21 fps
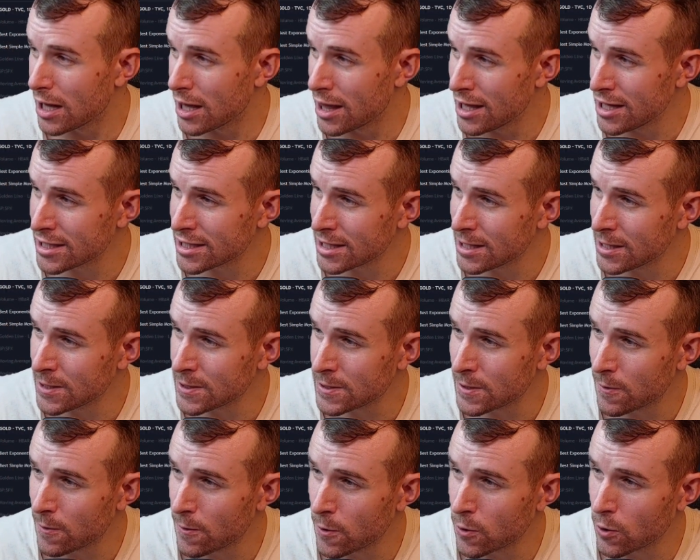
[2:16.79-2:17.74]
This
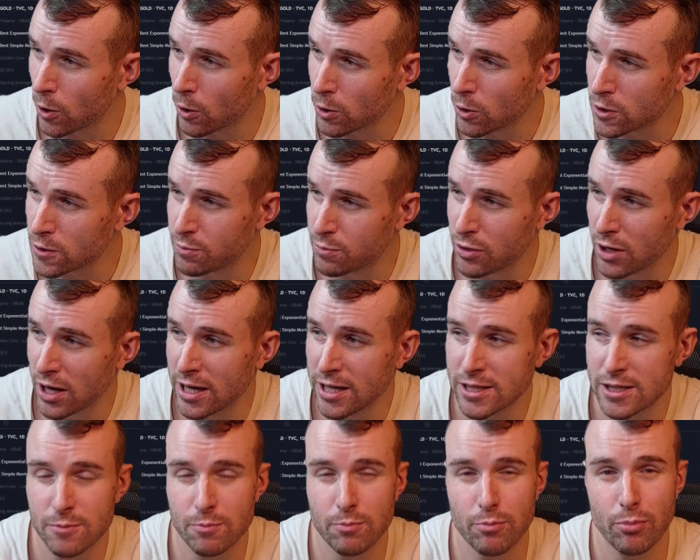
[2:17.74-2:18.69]
is the gold
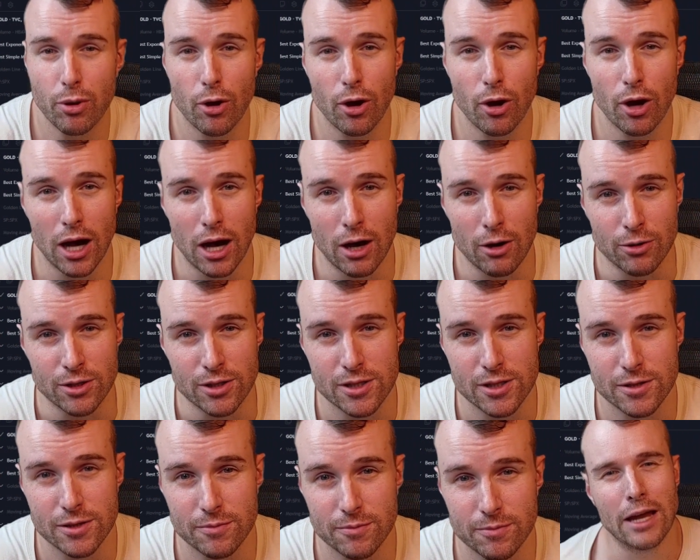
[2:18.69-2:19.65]
price per
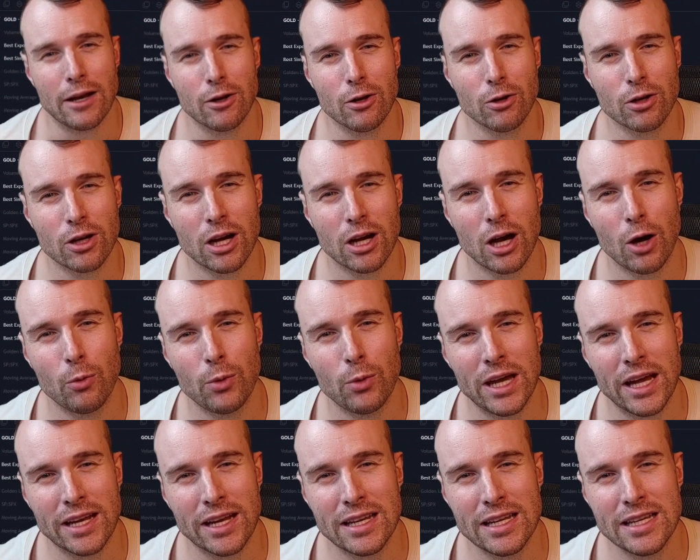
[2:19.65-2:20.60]
ounce. And look how
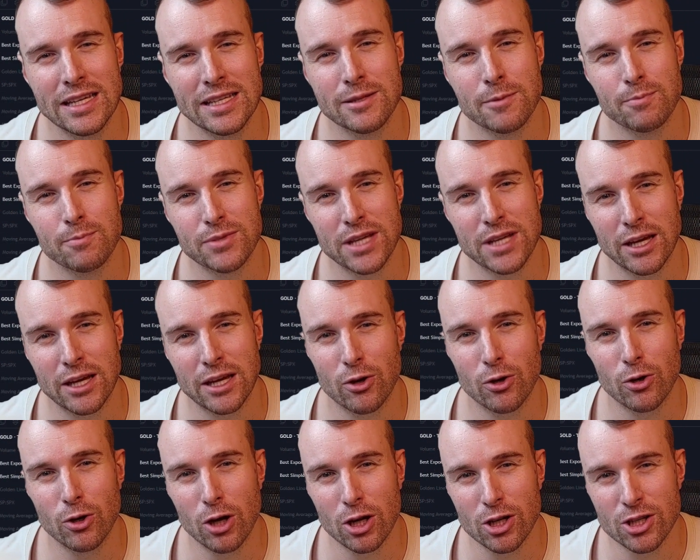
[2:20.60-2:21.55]
we at least
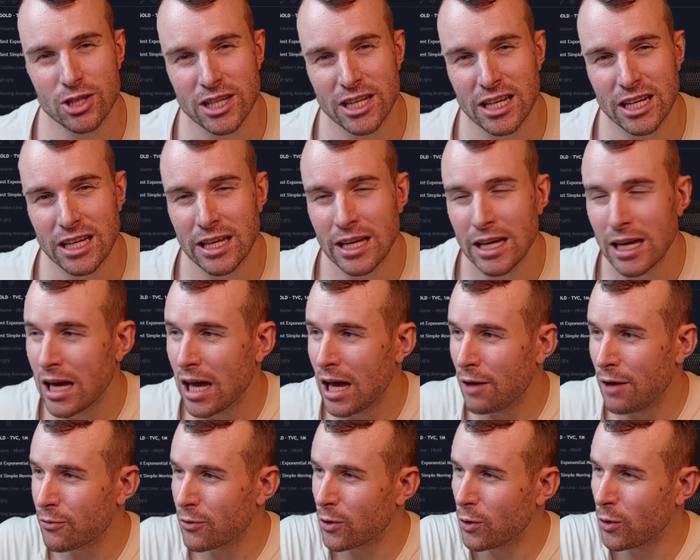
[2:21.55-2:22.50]
psychologically
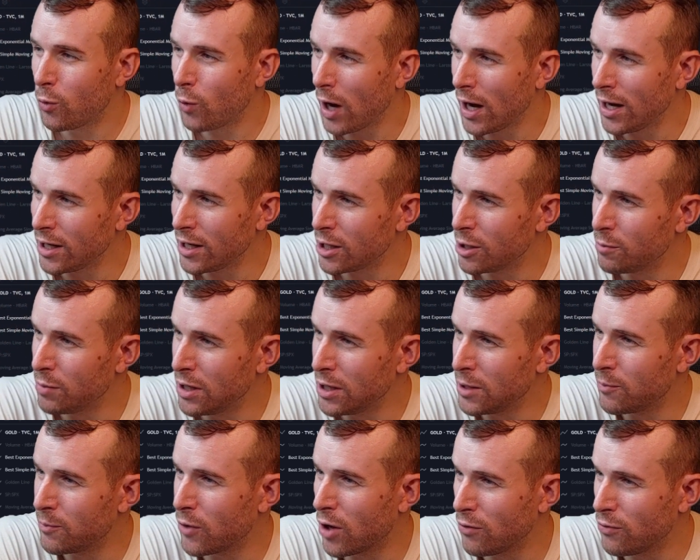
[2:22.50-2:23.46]
have quite a
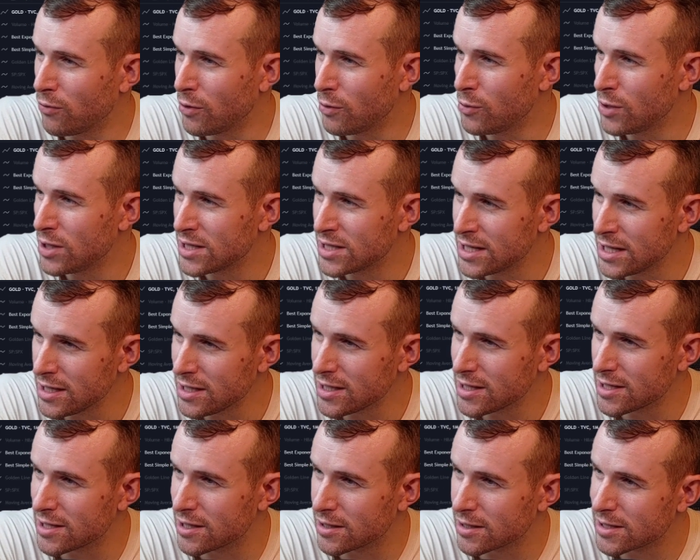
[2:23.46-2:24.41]
bit of a
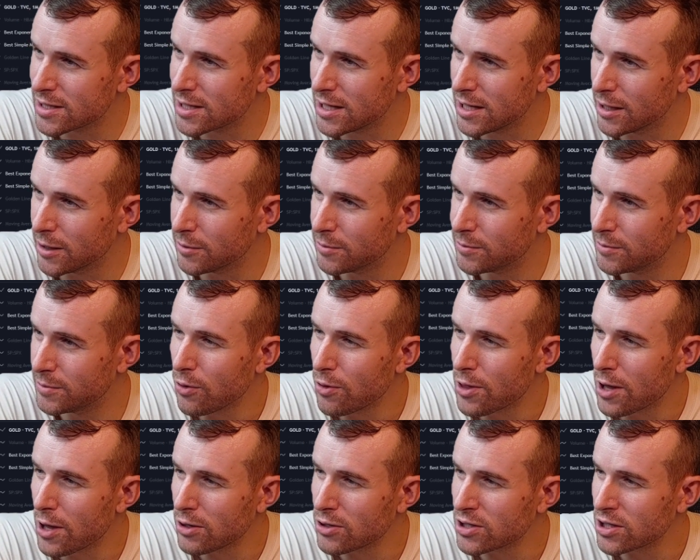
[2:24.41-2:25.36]
resistance here.
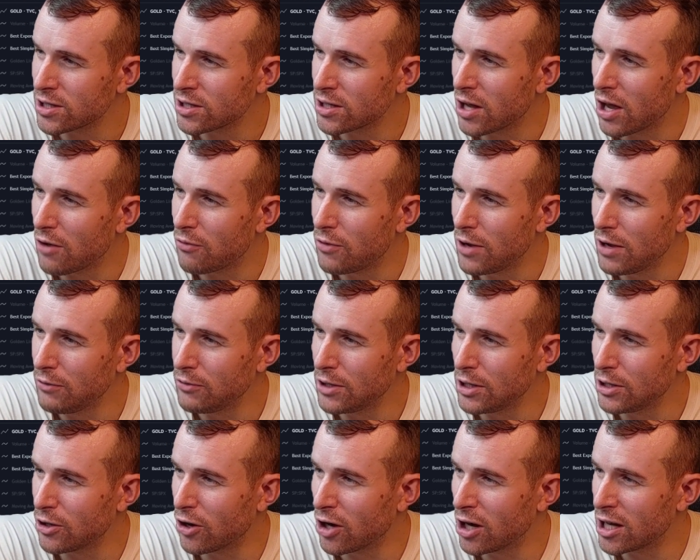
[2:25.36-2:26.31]

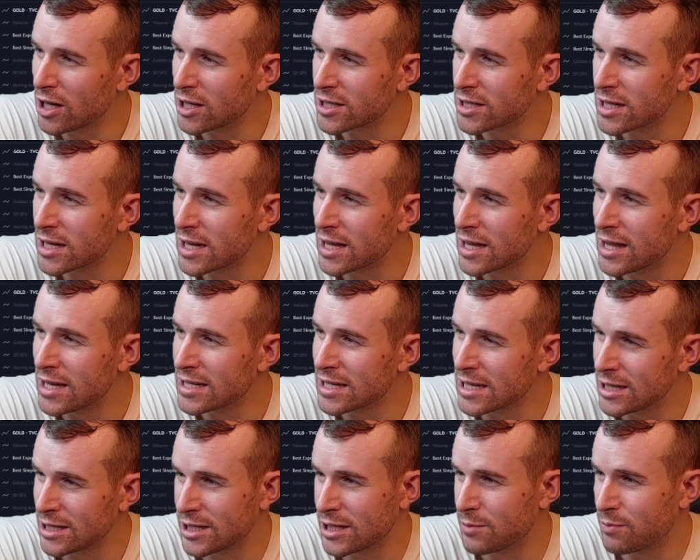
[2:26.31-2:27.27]
$2,050,
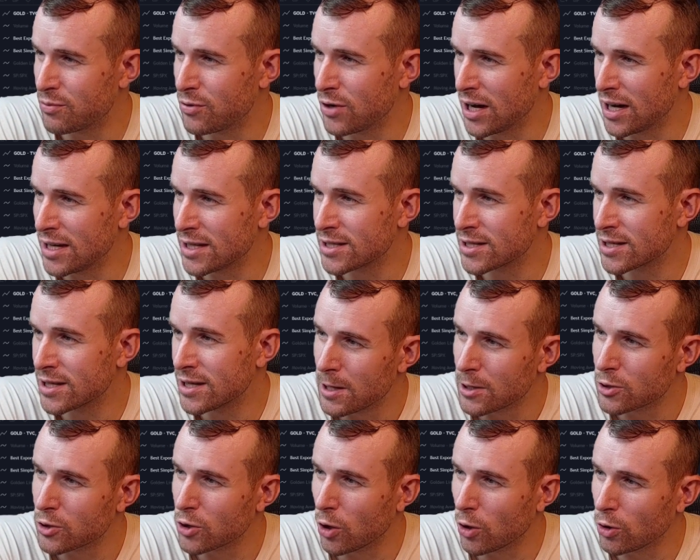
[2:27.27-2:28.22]
this is the price
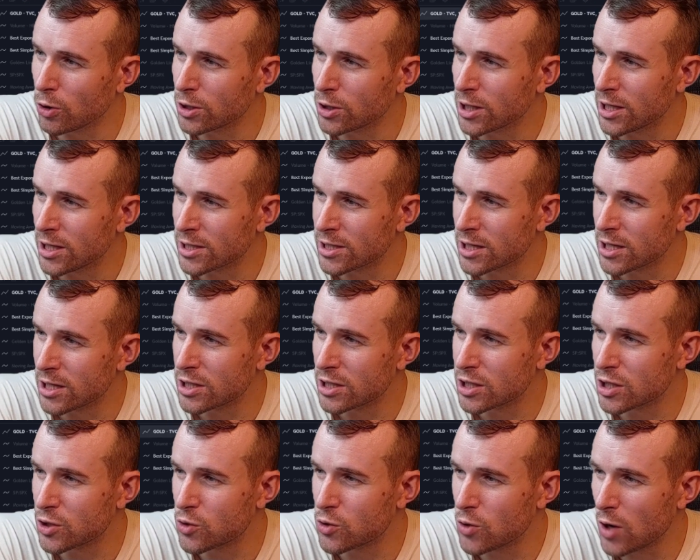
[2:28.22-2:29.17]
that gold is
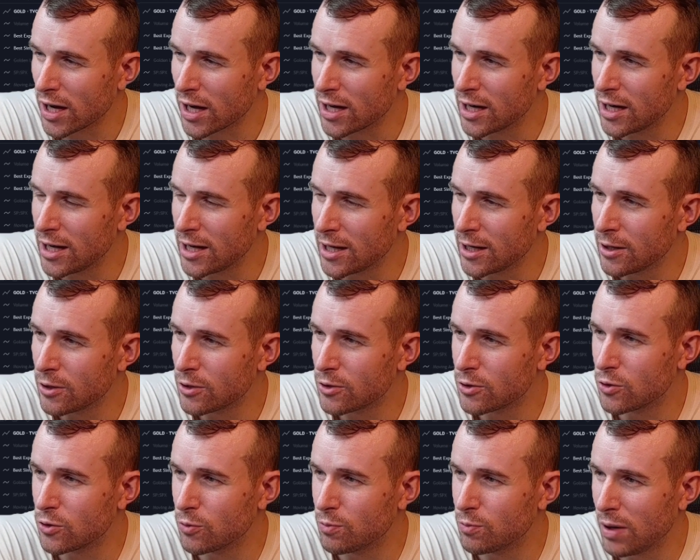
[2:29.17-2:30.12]
struggling
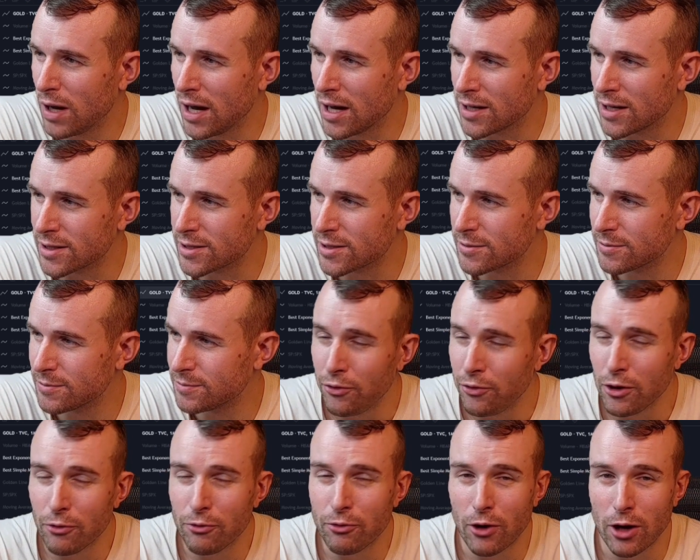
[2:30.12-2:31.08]
to pass.
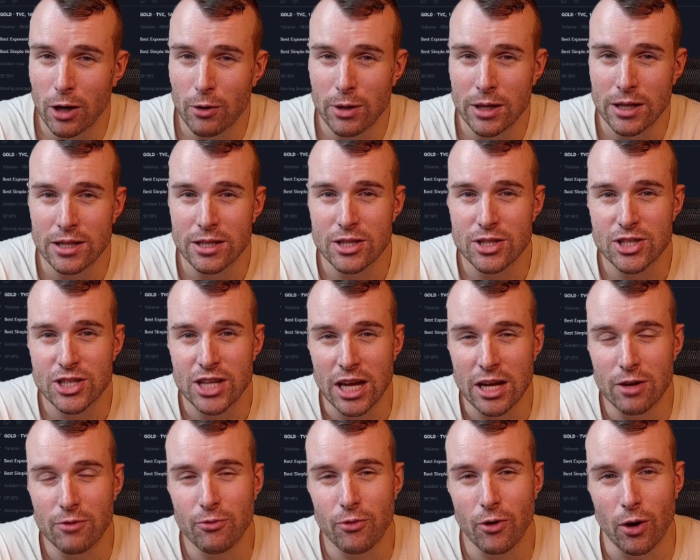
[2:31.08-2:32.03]
If you're following this
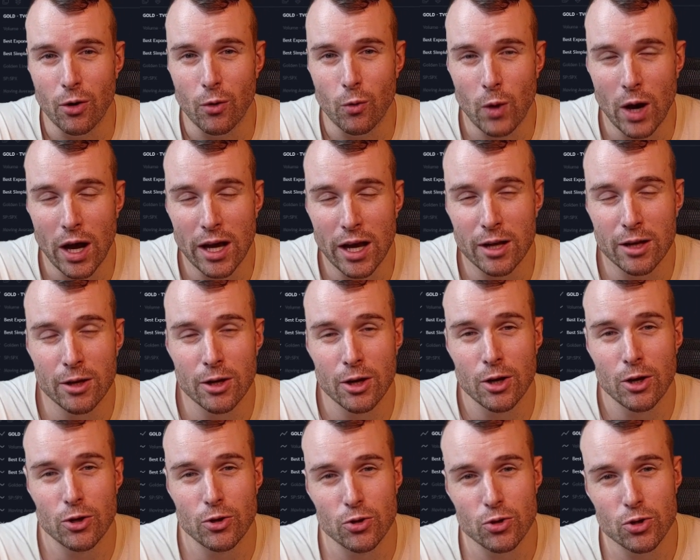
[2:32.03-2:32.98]
channel for a while,
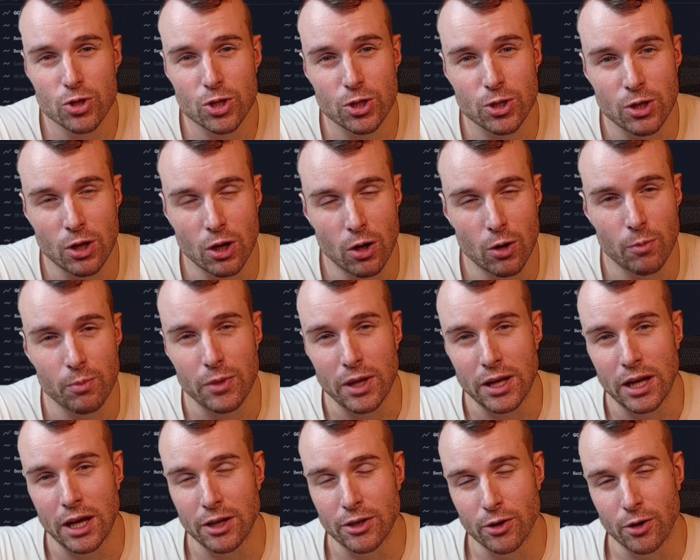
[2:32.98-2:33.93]
you should know
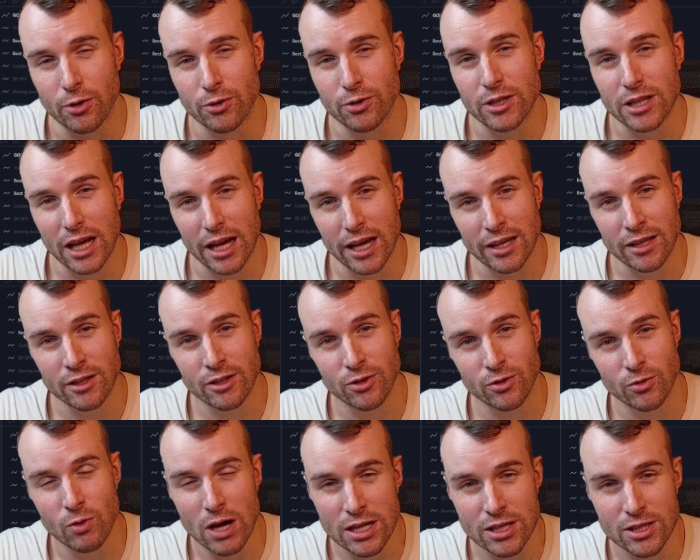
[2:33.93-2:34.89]
that I don't like
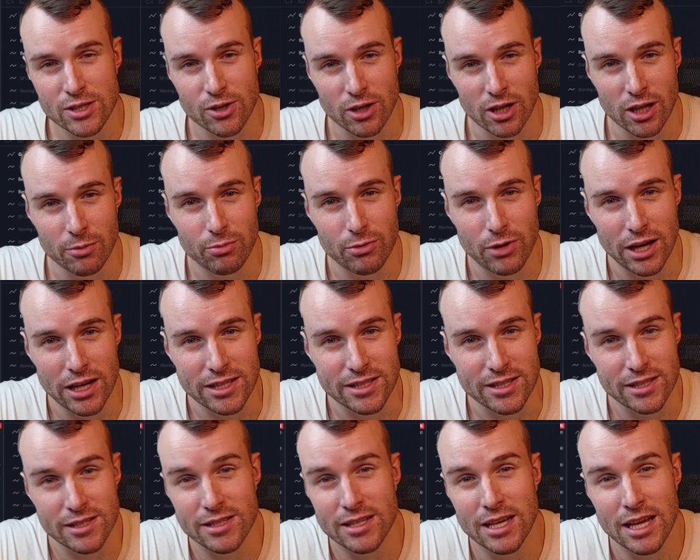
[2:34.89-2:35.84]
US dollar
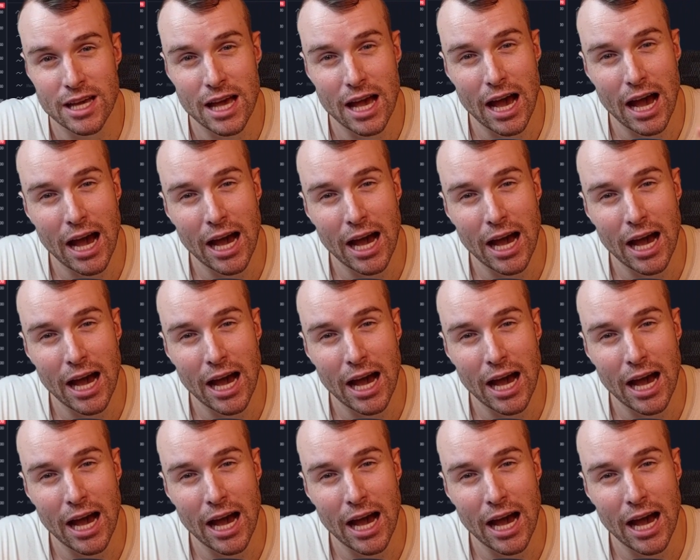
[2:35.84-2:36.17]
prices.